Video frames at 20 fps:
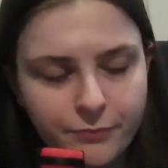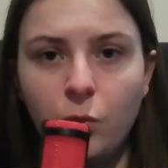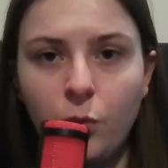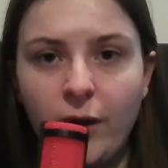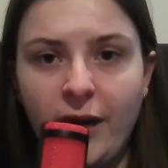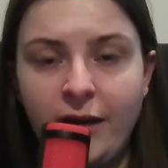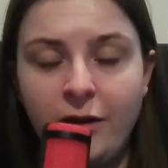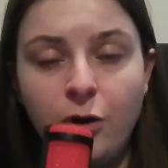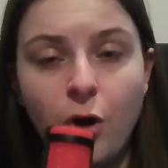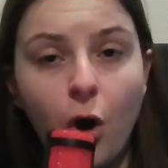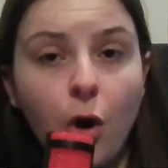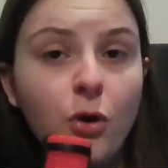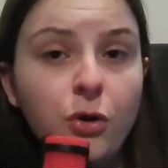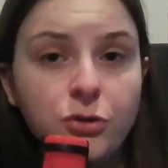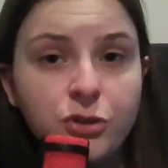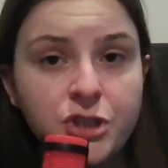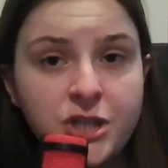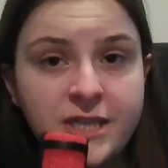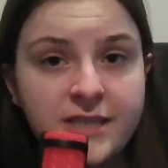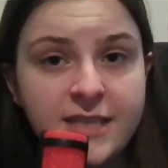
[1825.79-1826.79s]
We
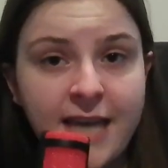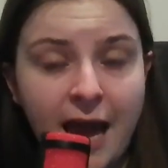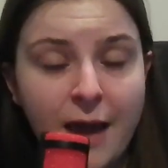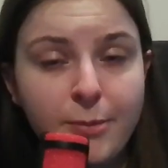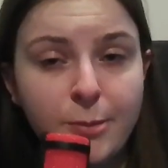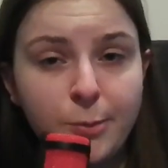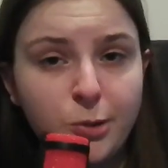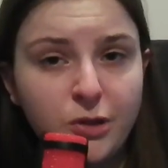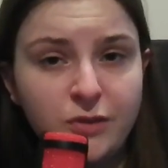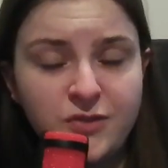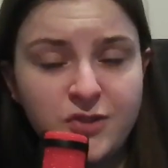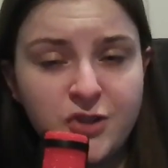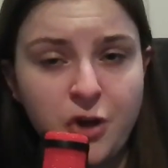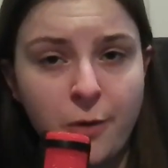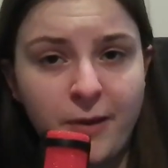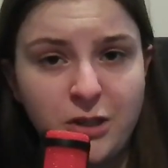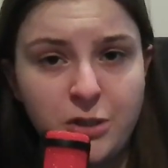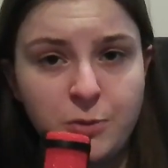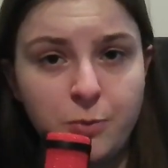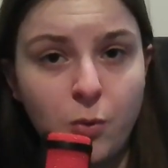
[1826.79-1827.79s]
know she's capable of
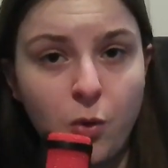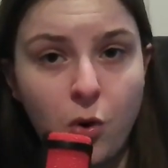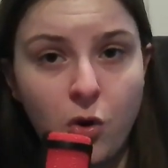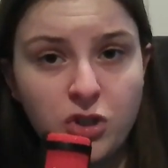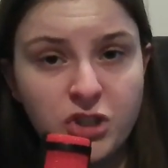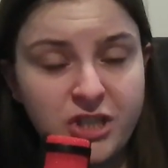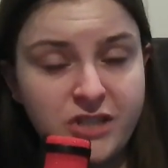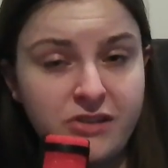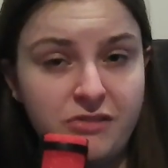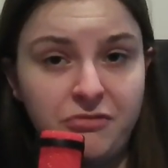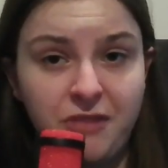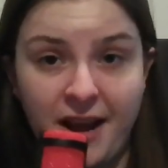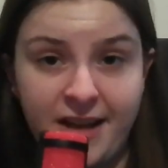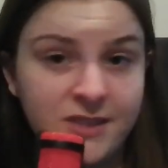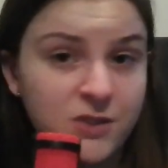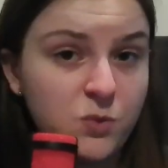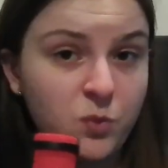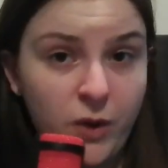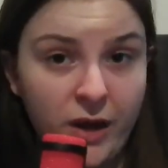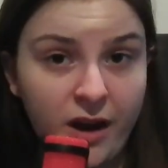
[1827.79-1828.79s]
so much more. She's a
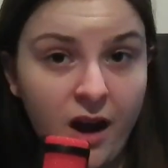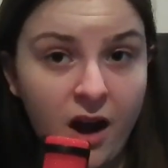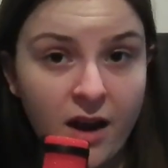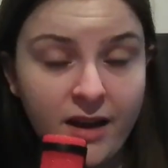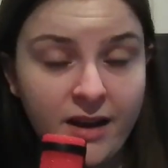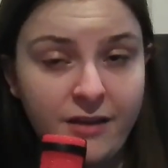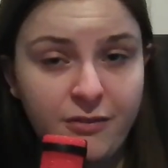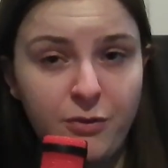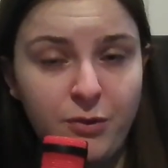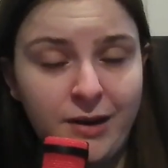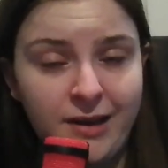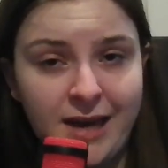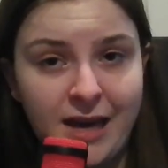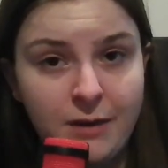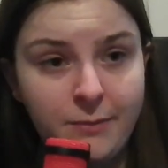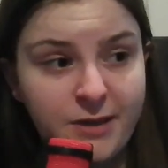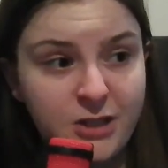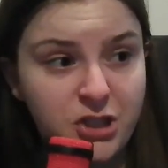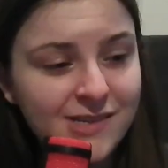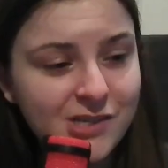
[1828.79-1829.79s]
race winner in F1
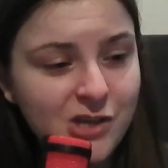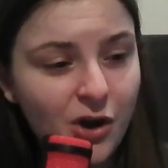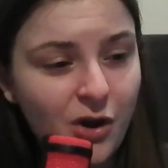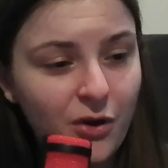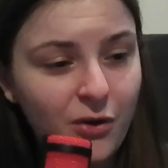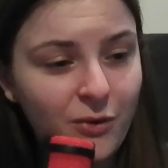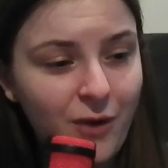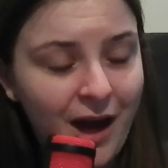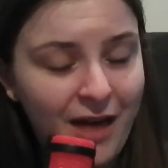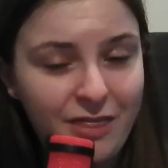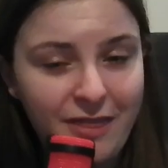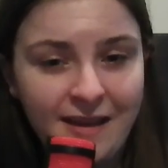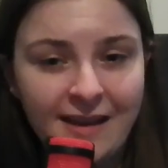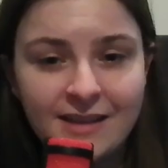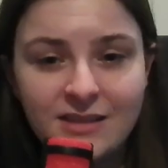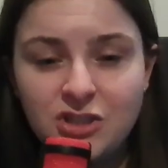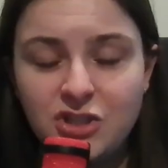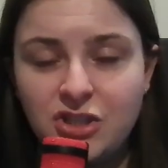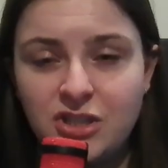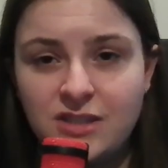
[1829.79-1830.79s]
Academy. So I think
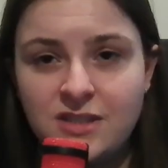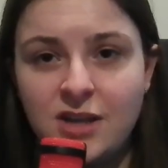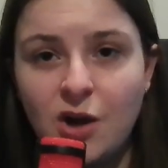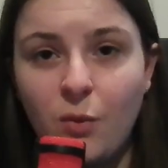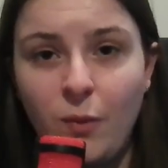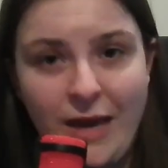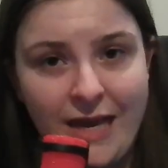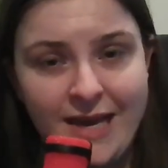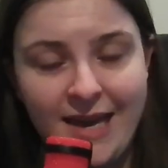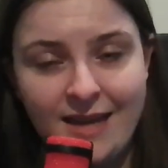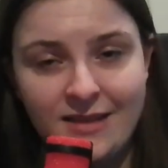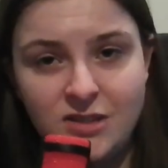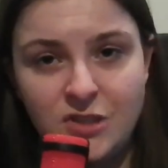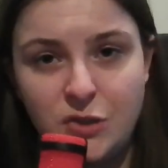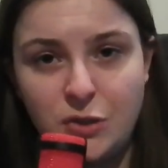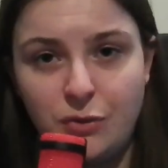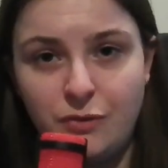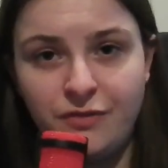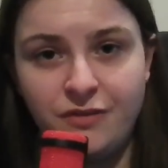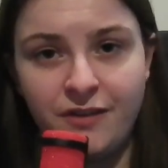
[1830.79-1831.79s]
it's just a weekend
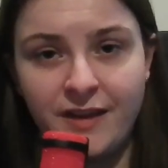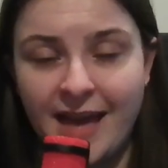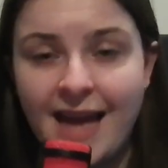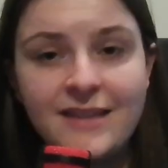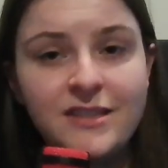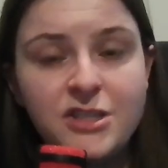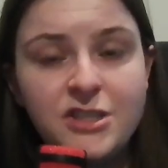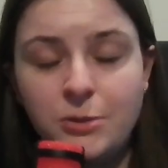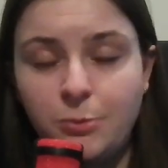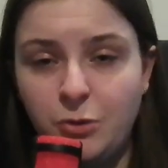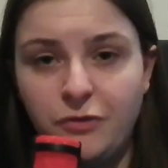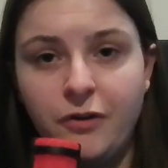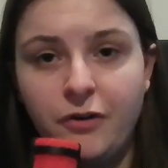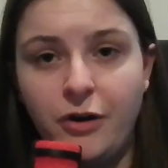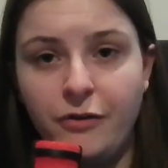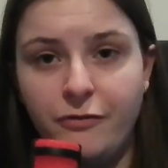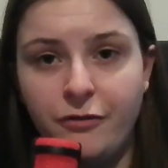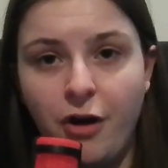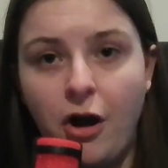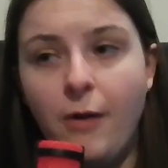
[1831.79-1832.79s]
to forget, to move
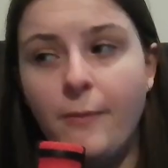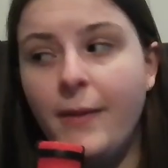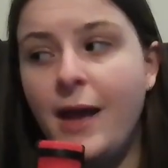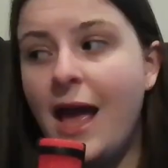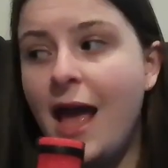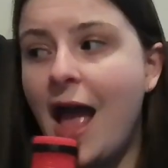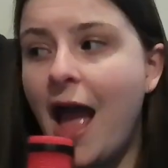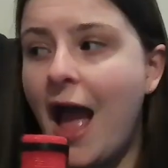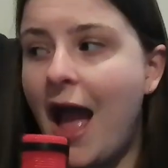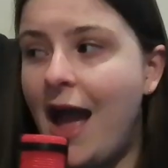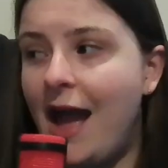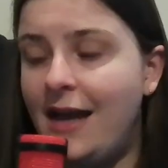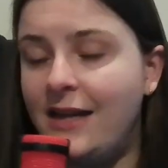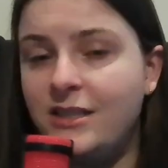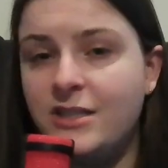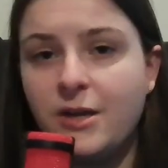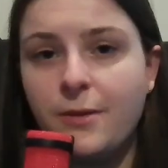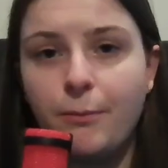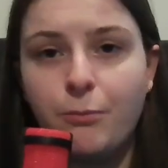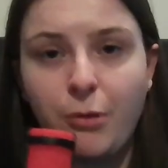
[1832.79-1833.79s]
on from,
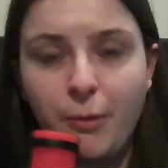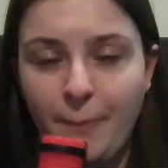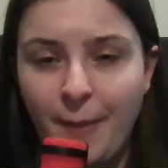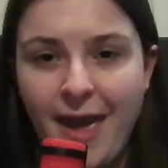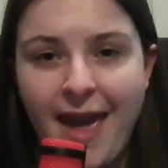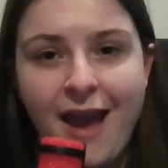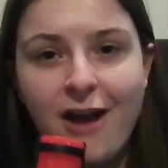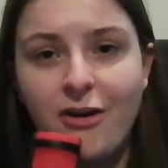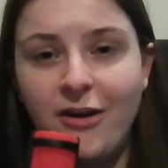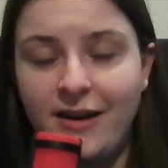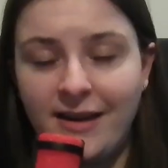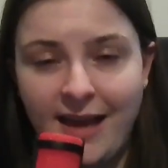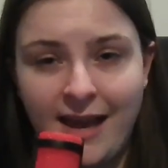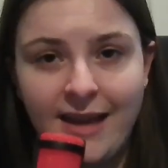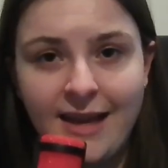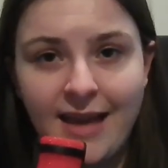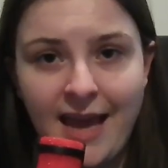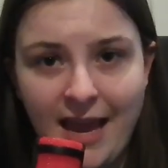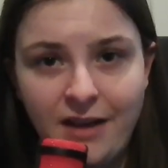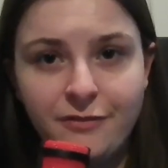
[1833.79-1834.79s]
and prepare and
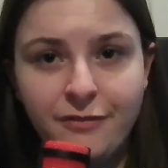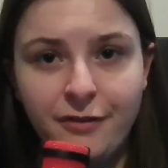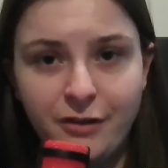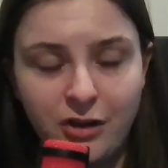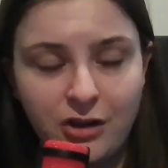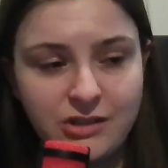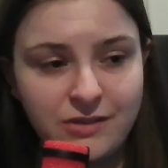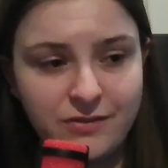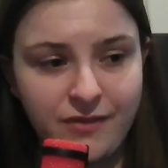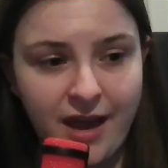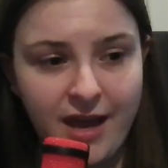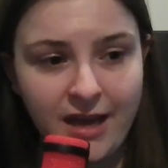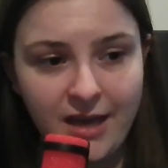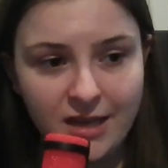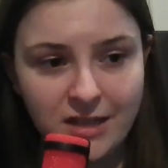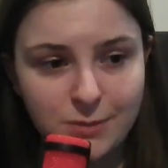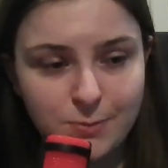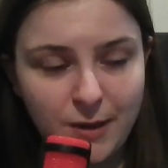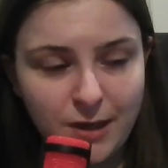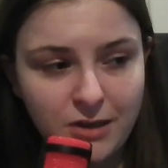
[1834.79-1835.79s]
get keen for Las
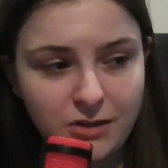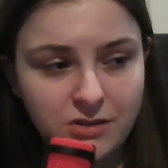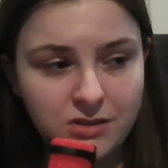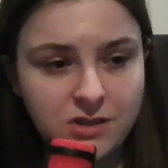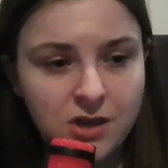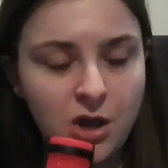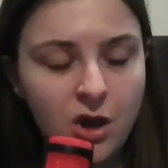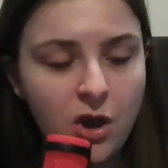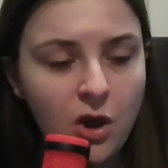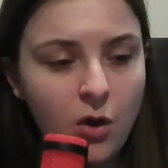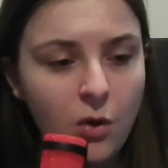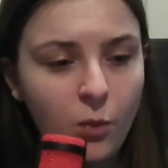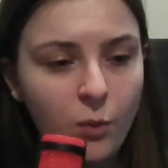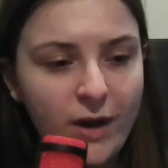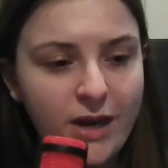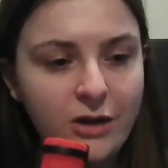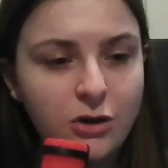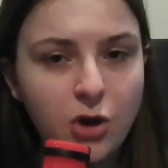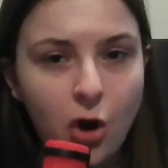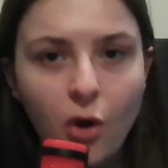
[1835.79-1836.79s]
Vegas because
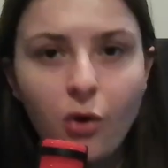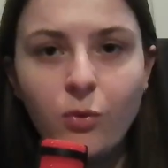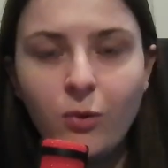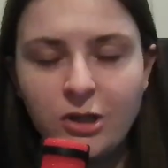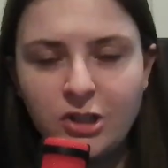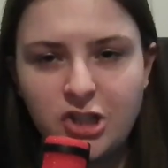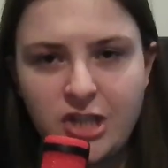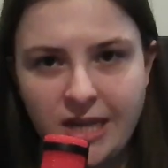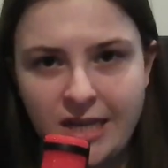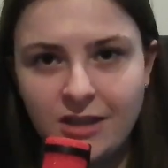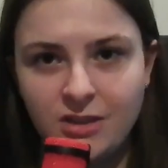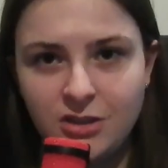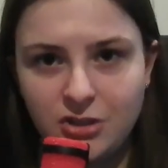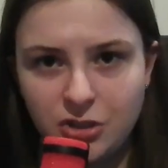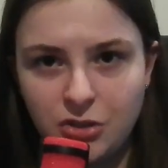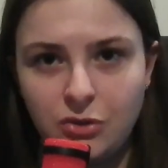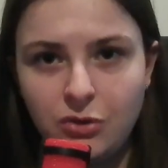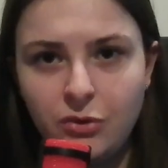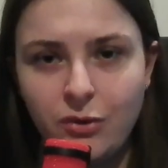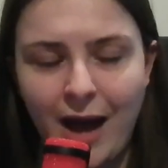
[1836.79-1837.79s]
we know what she can
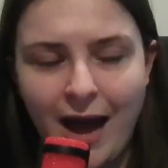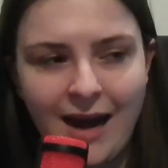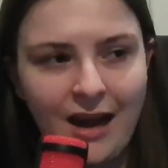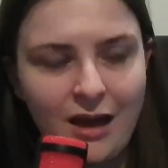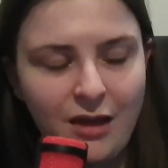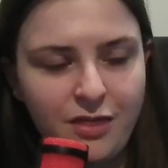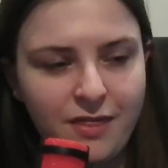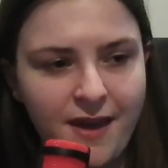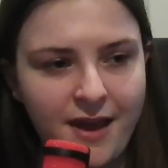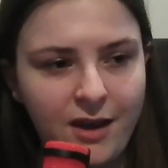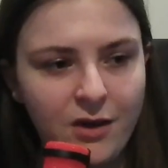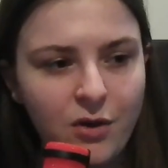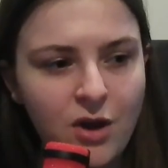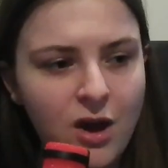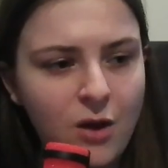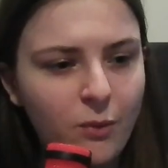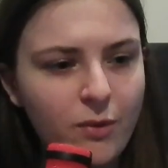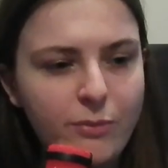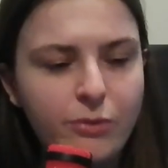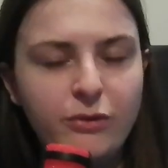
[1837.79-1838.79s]
do. And I think
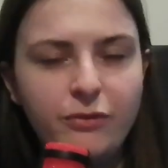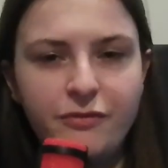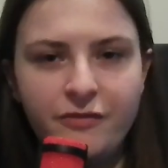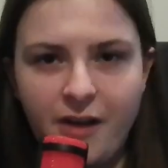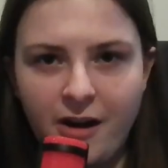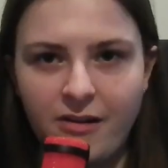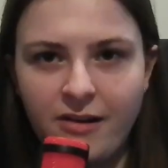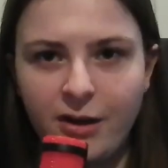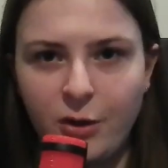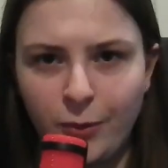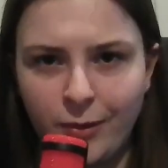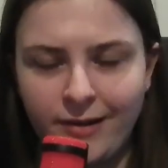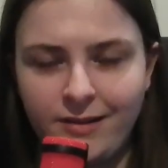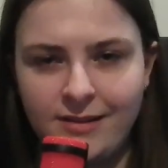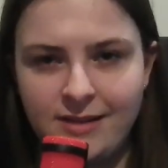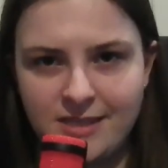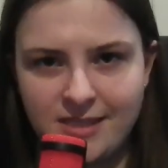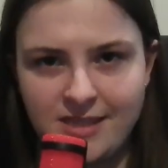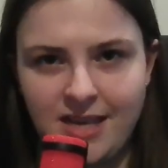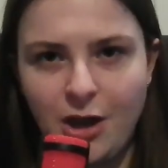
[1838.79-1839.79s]
we will very
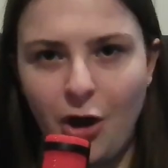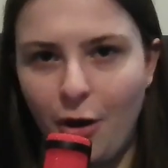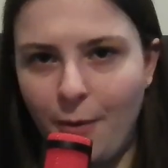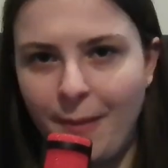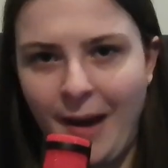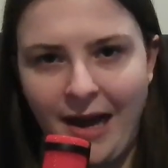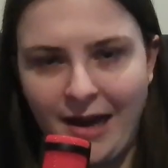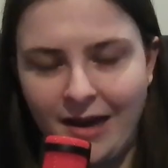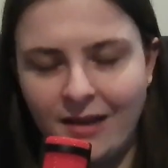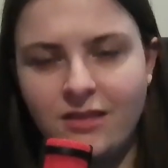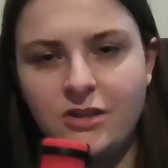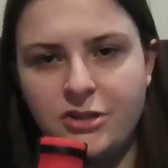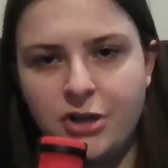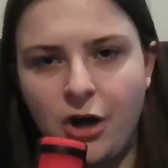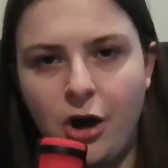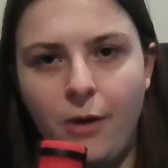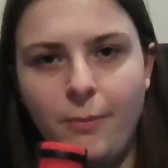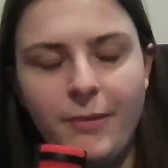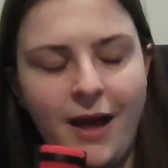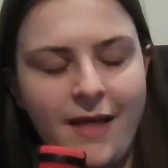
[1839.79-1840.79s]
quickly see her back at the
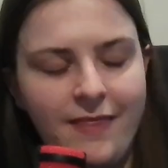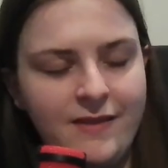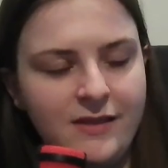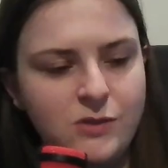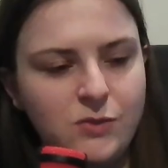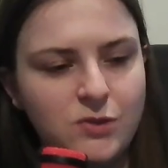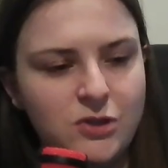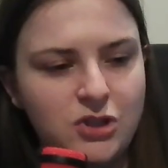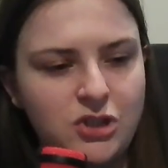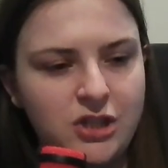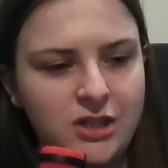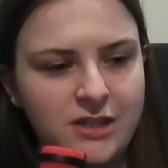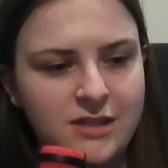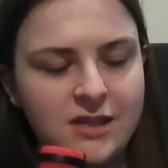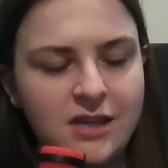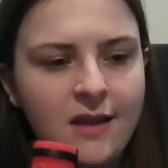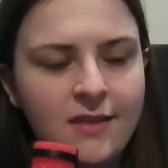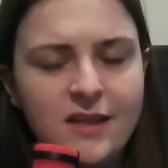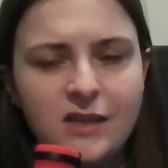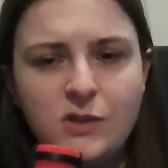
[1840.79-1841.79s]
top. And this was just